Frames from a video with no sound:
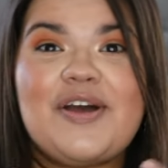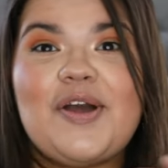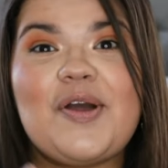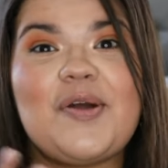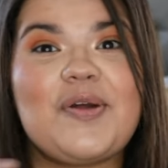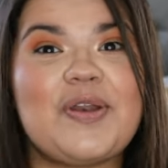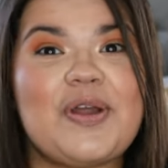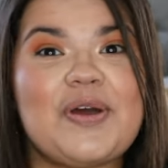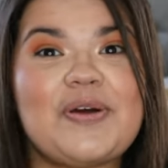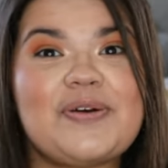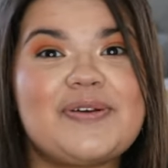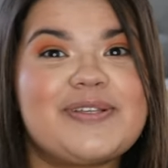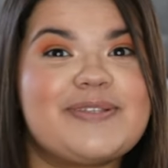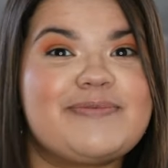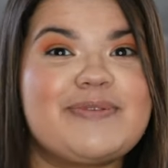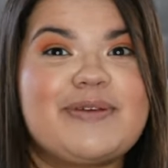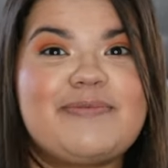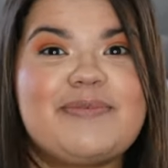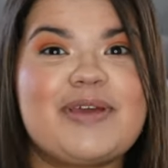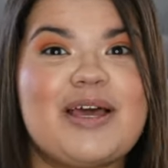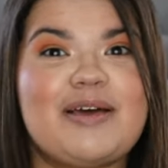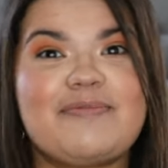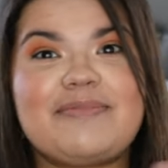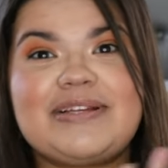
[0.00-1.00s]
who knows,
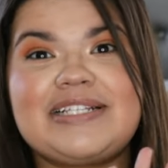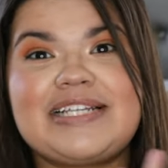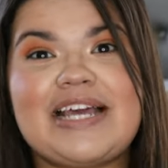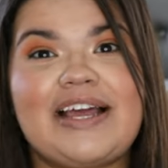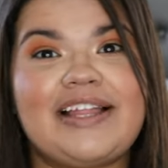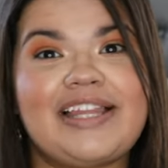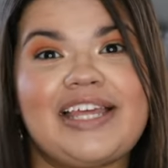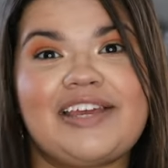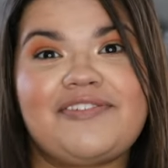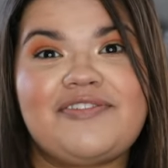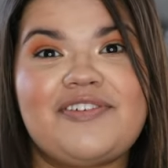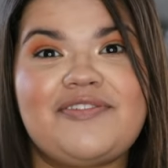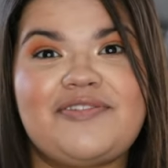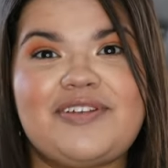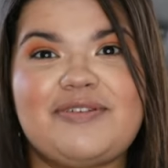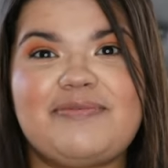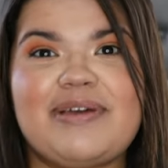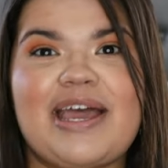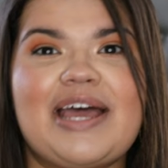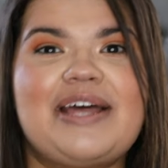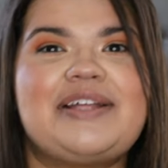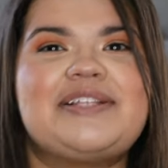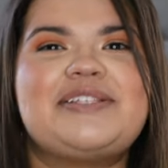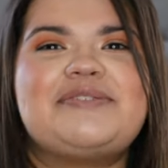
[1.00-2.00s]
maybe I'll be down like fifty
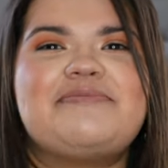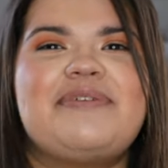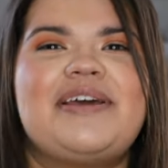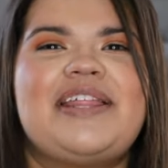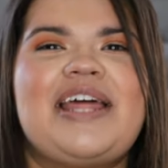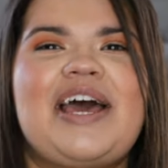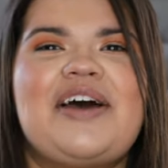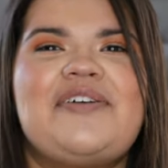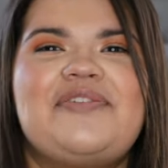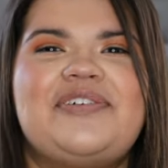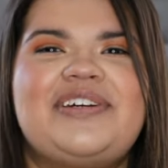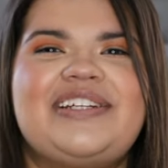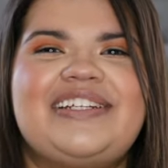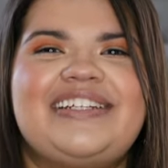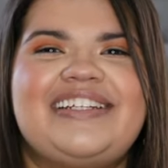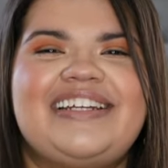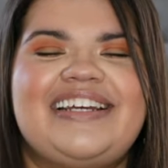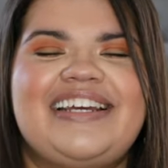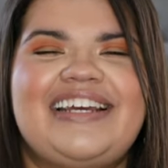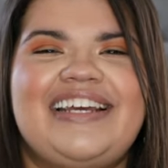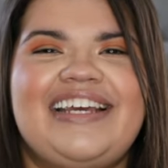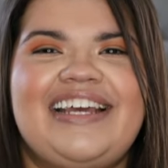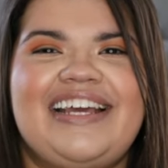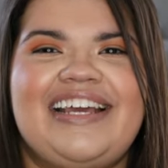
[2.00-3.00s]
pounds by that one.
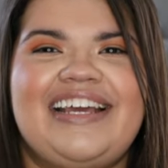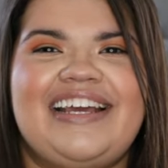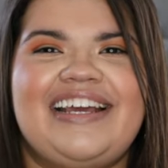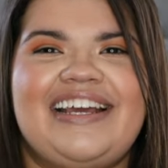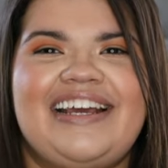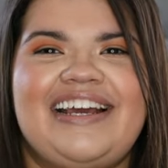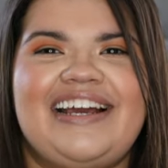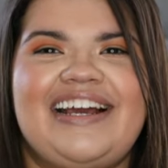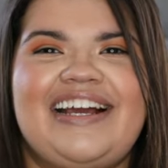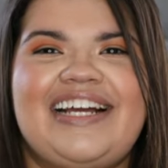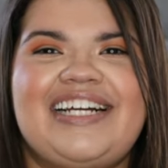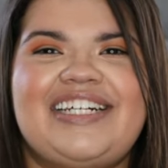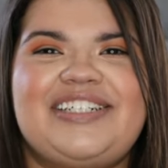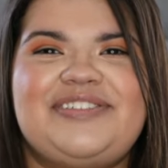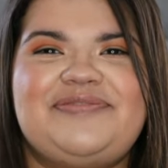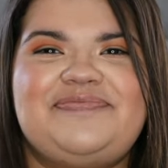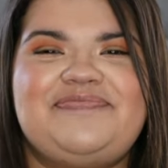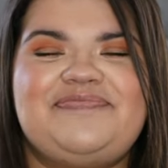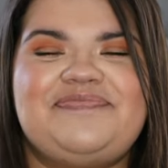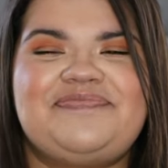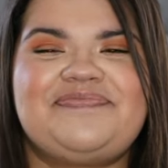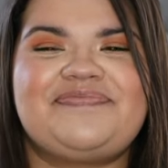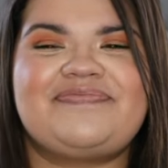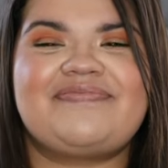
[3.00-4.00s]

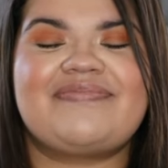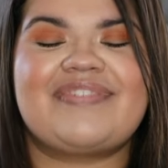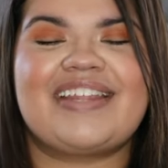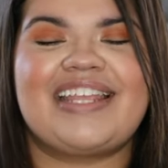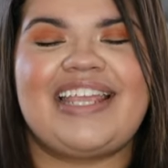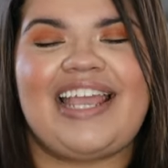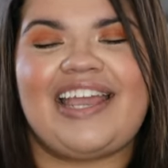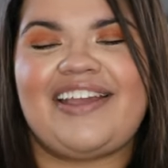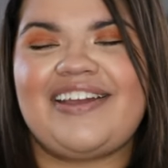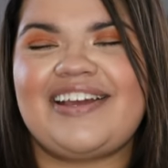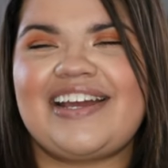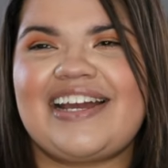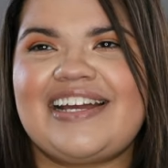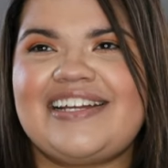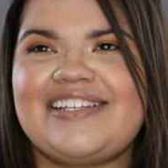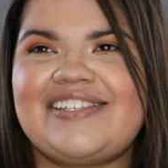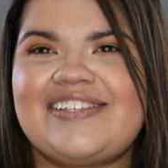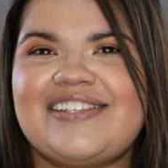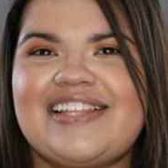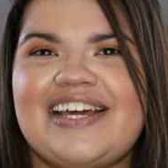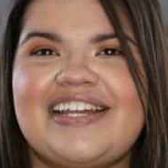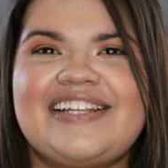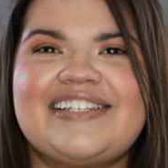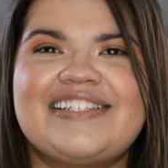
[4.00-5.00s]
Um, yeah, you guys,
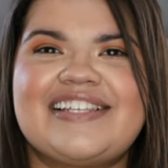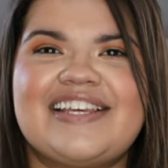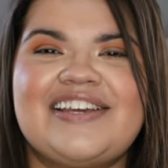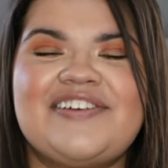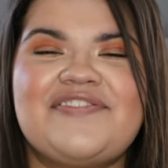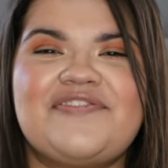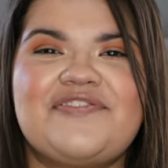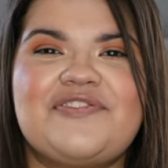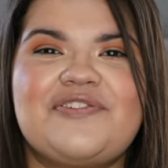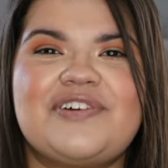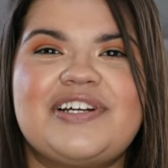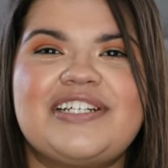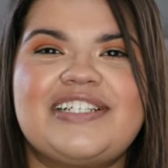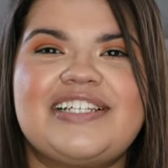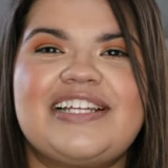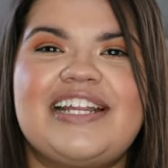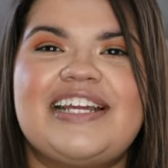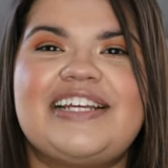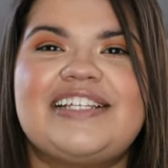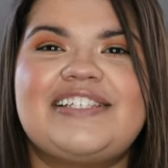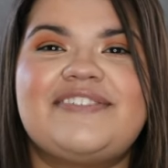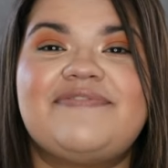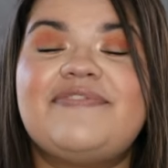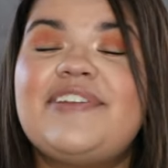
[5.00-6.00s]
so that is it for
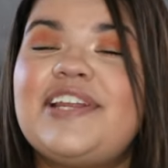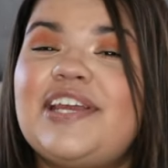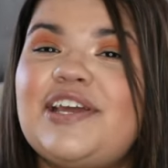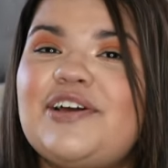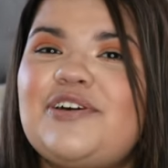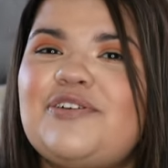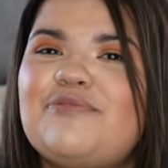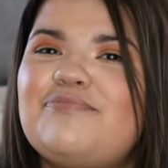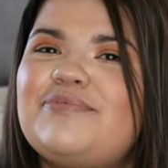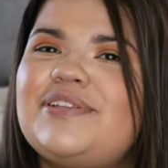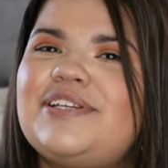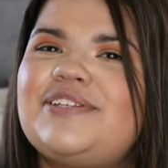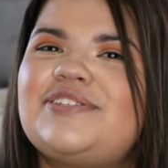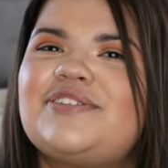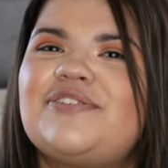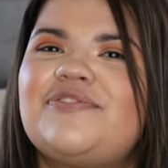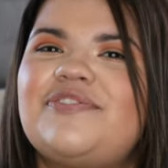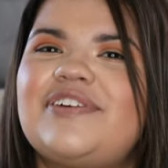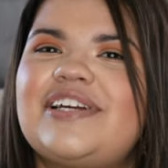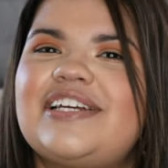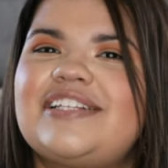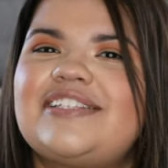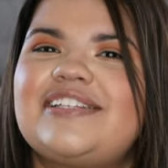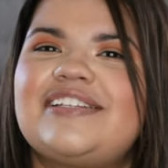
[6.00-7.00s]
today's video. Please don't
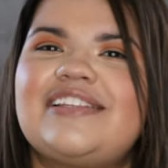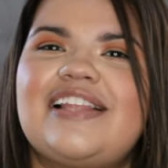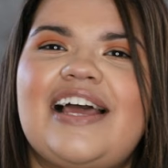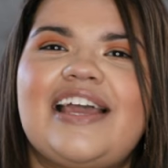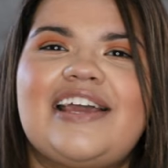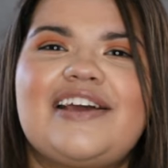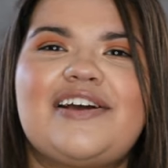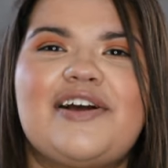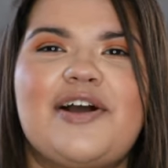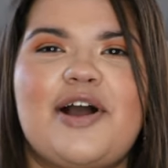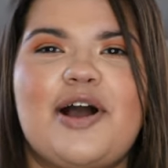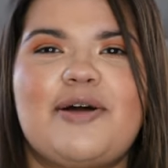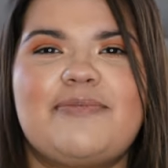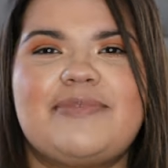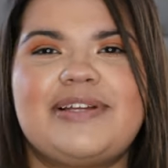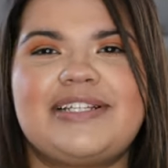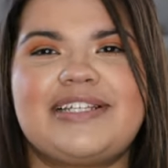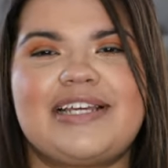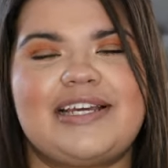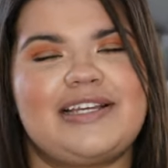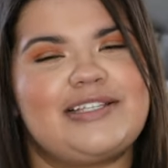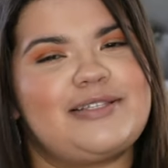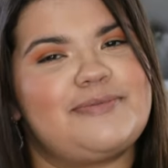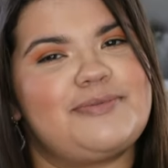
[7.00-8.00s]
forget to like,
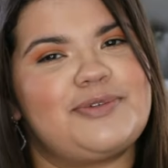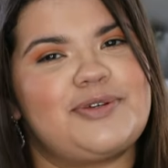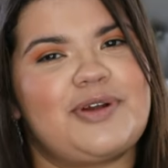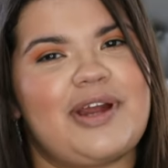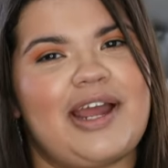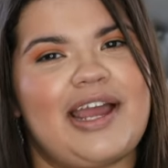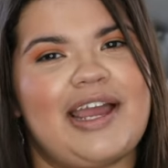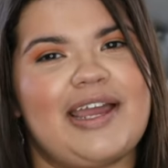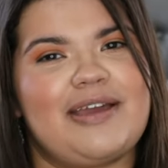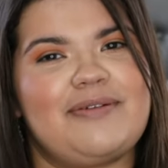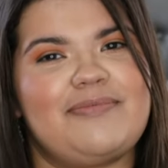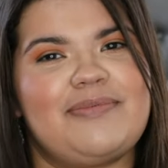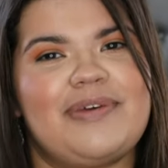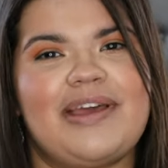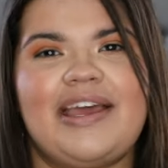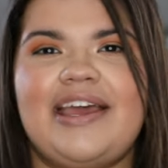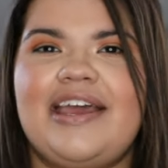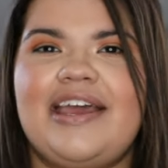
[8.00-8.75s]
comment, and subscribe,